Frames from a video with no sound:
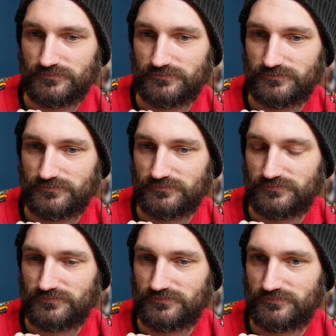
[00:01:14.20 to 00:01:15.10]

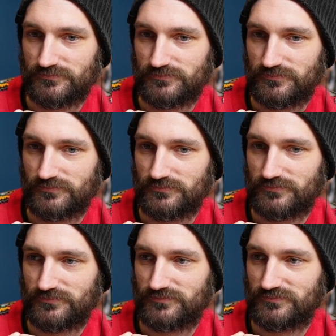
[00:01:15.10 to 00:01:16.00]

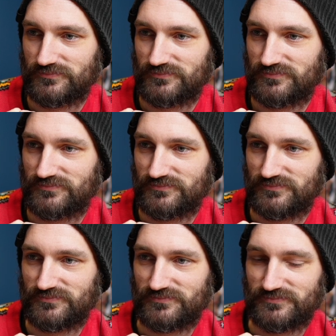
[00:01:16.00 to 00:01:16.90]

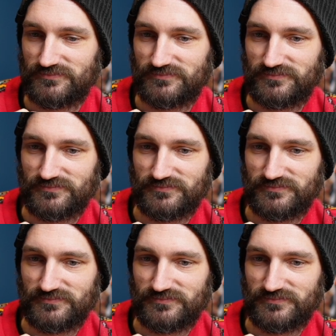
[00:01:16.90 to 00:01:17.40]
[no speech]